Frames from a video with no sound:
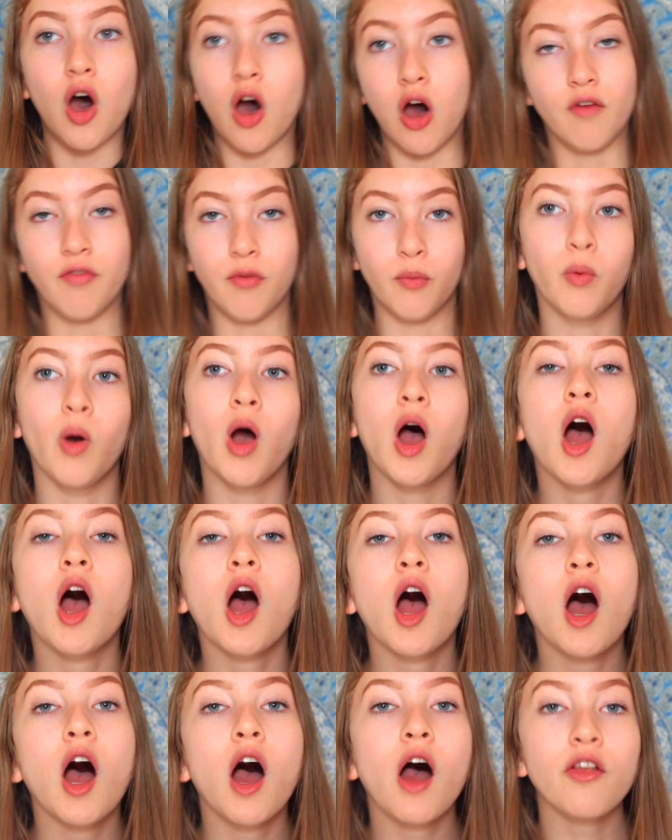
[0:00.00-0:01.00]
"Of the
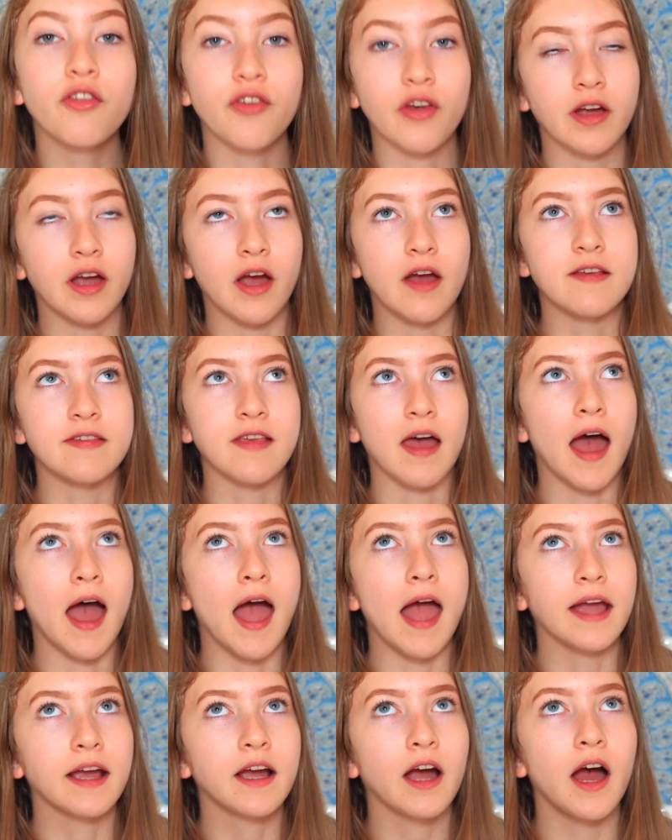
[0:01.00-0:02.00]
world," so it goes
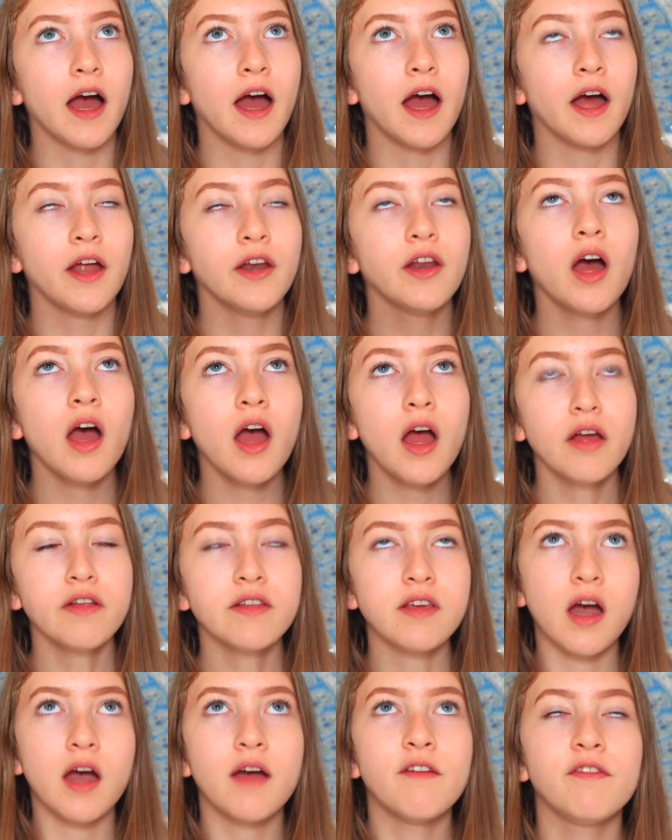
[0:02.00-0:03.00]
like, "No
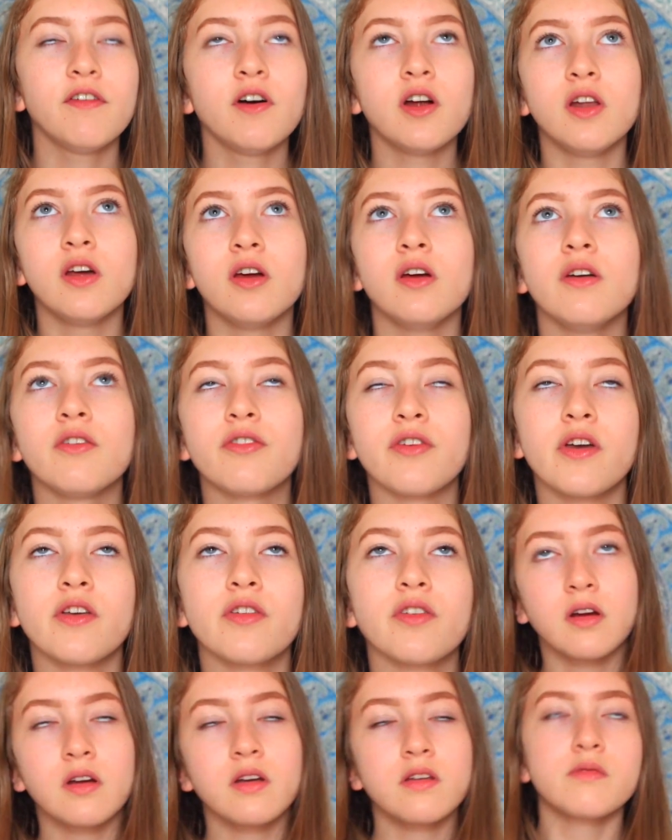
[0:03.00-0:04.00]
time for
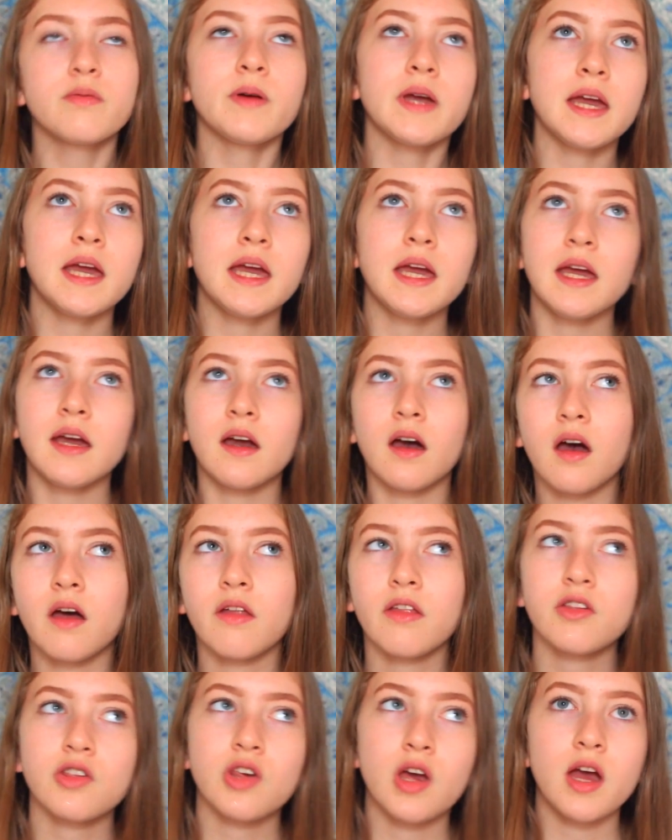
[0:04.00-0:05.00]
losers, cause we
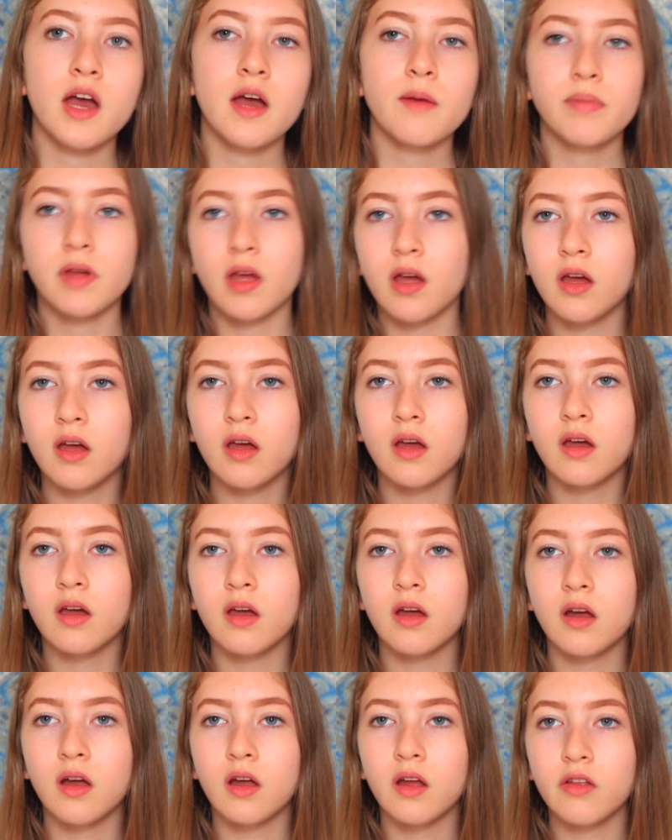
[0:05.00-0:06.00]
are the
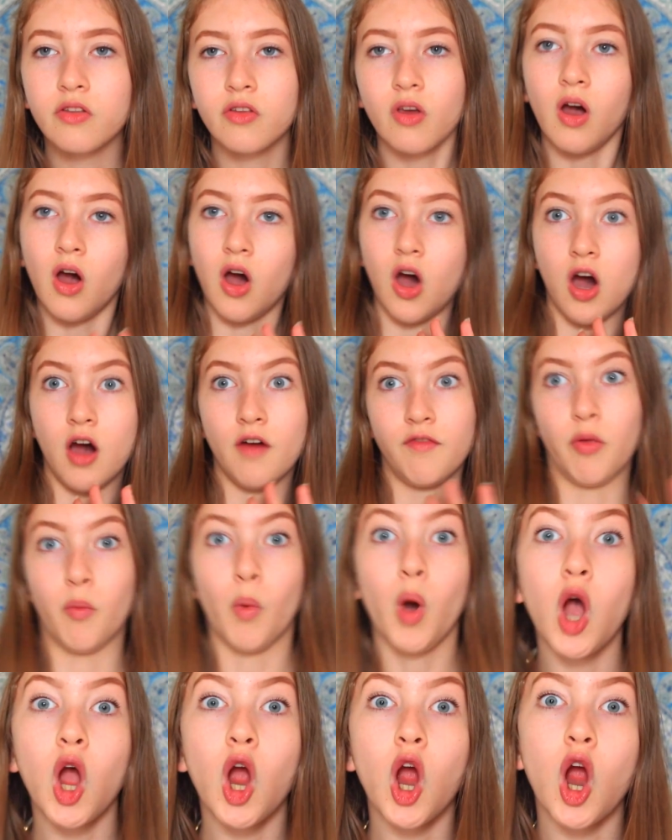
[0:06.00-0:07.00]
champions of the
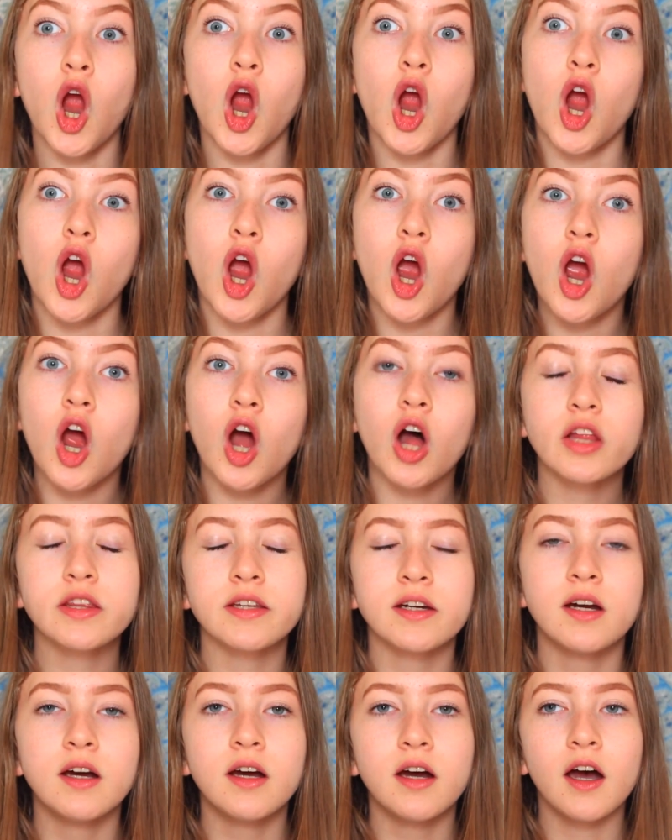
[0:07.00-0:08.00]
world."